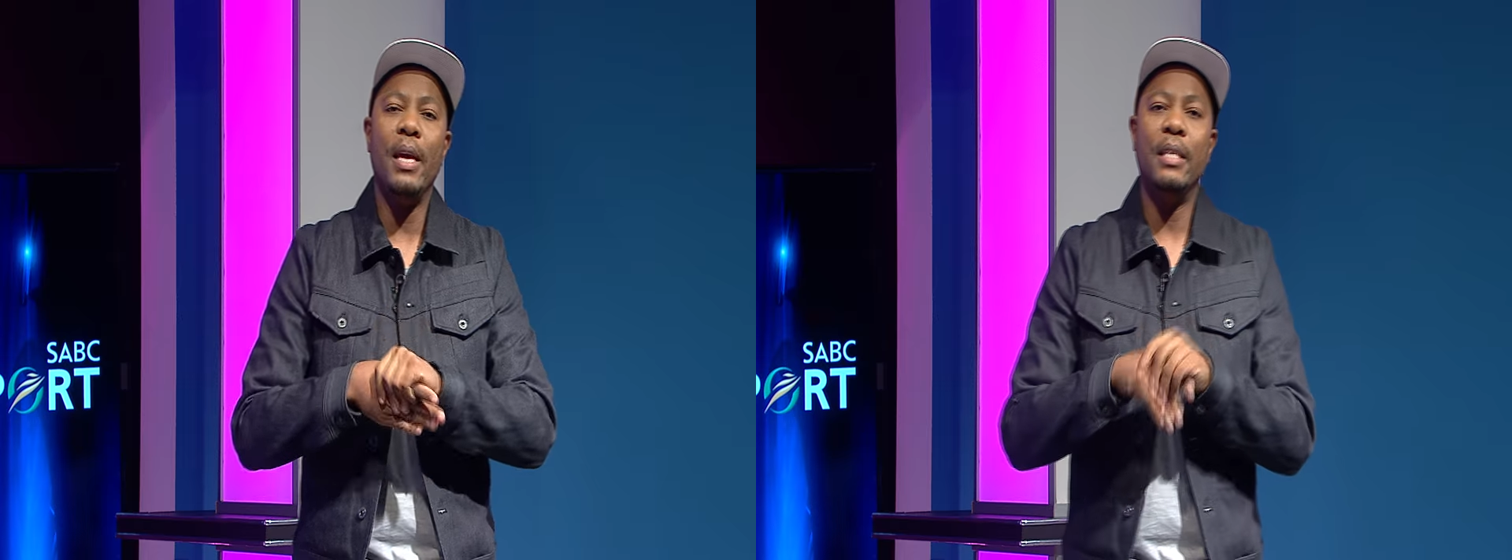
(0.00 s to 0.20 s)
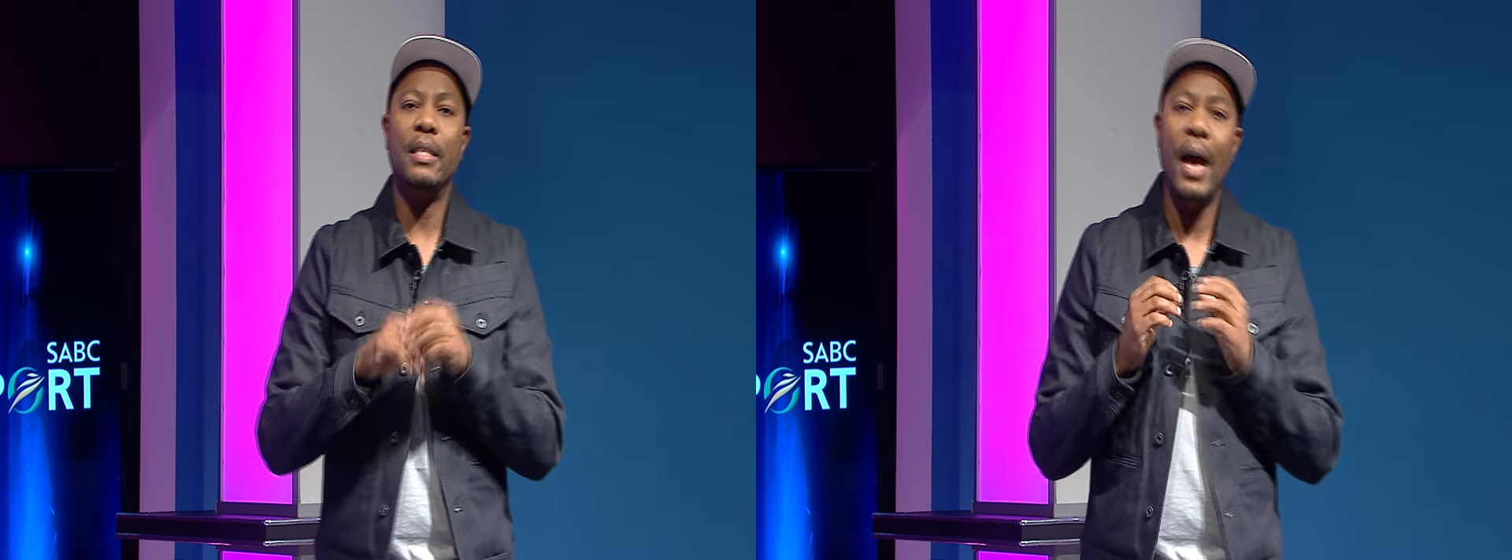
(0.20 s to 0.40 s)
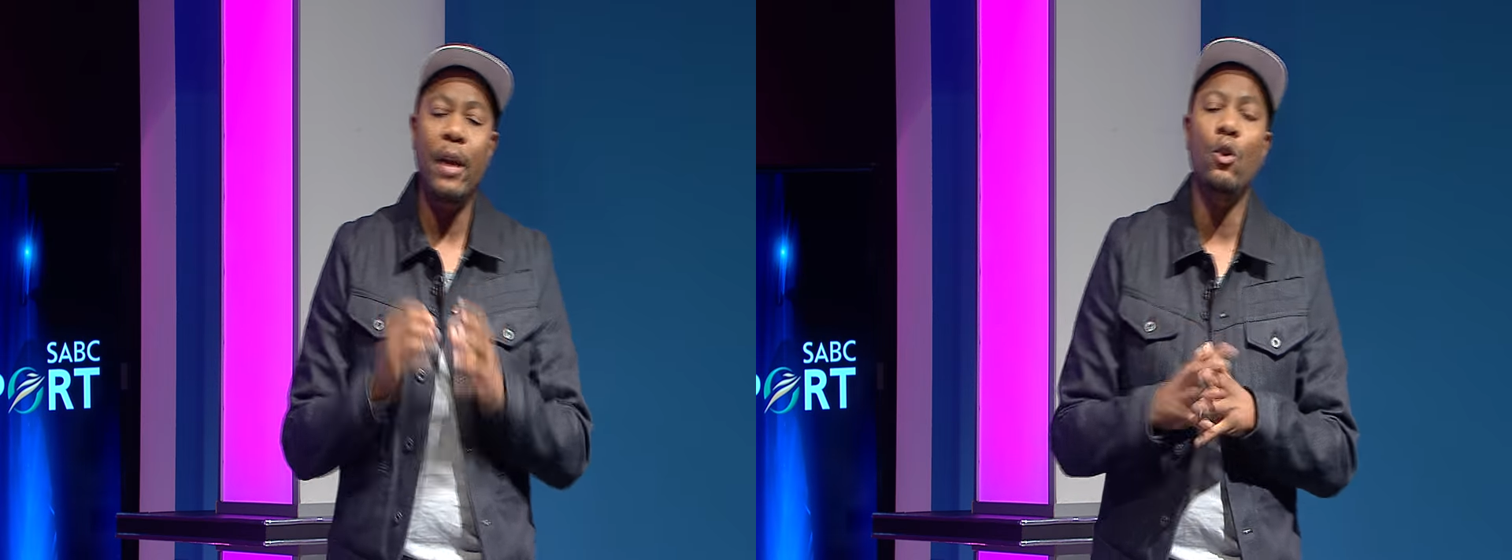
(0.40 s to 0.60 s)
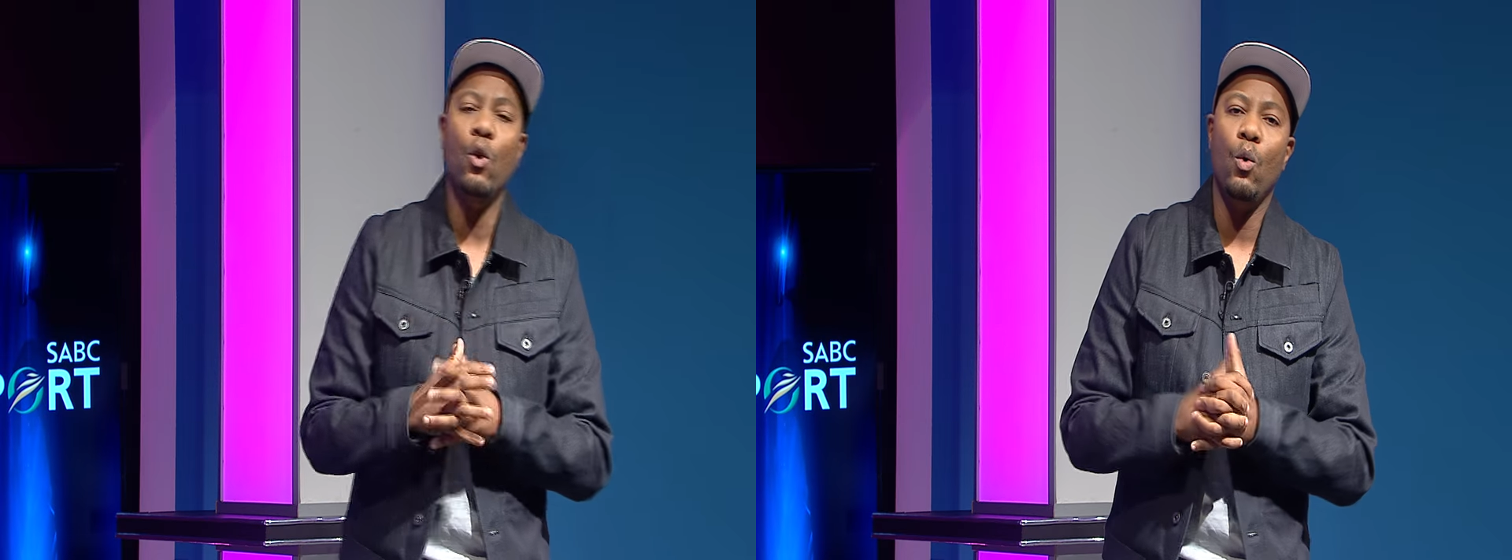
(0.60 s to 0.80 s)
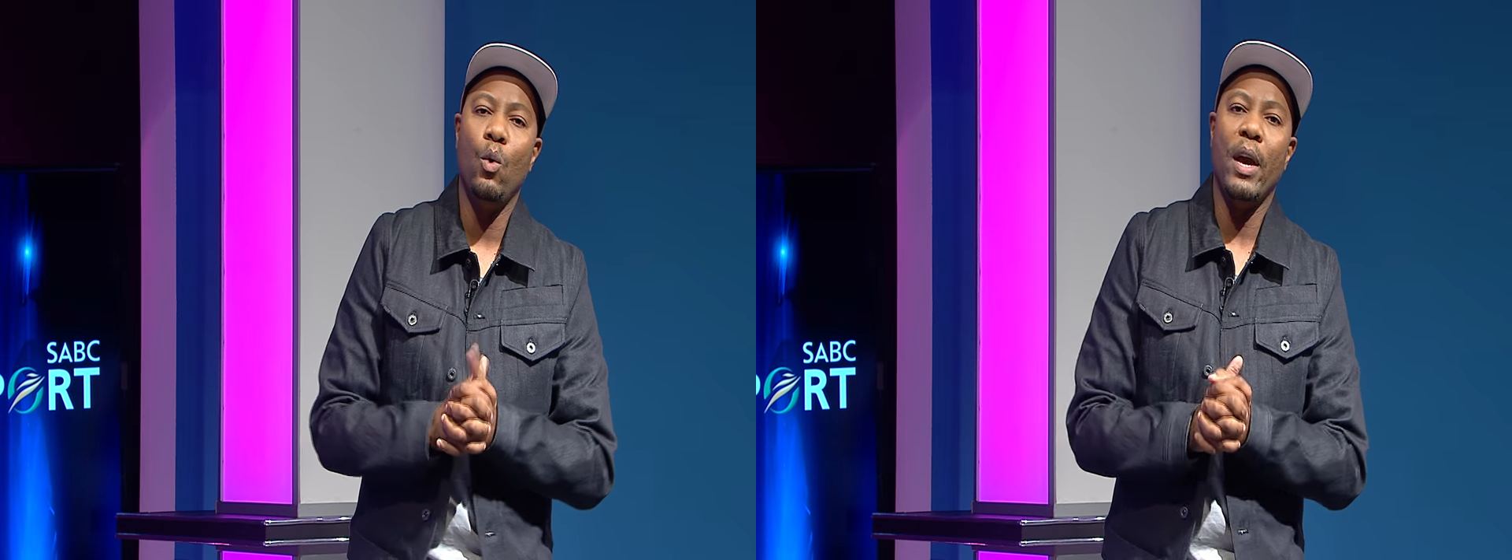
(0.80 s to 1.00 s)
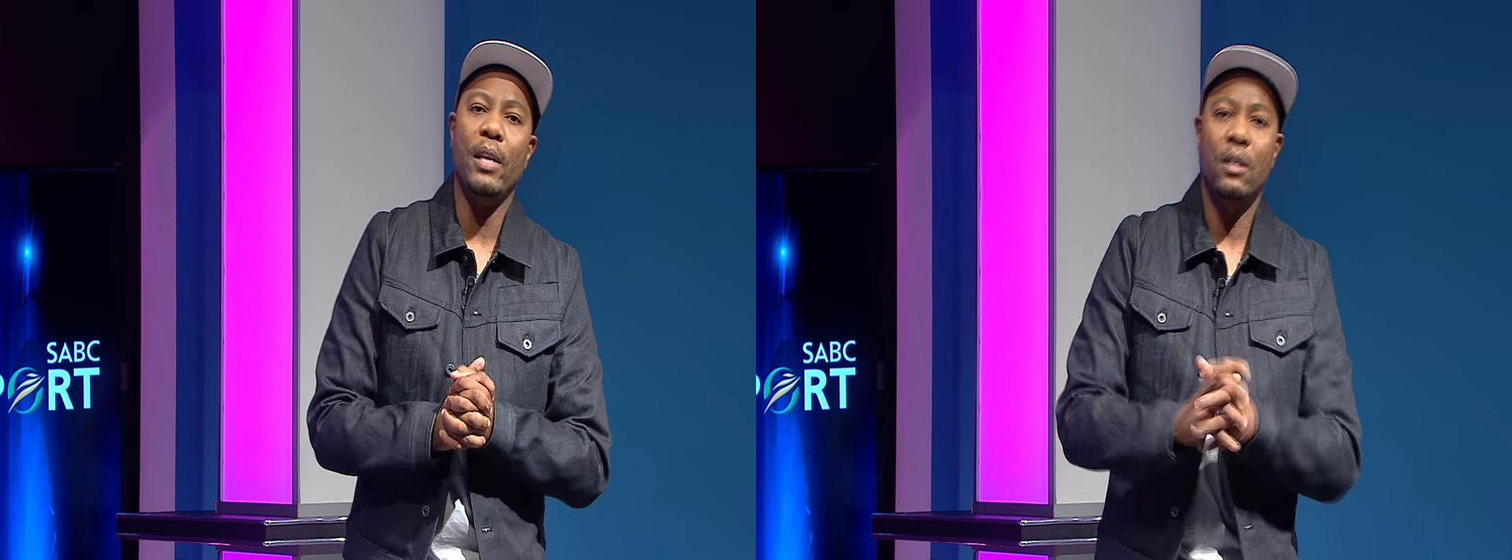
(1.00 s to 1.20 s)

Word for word: is, I know, guys.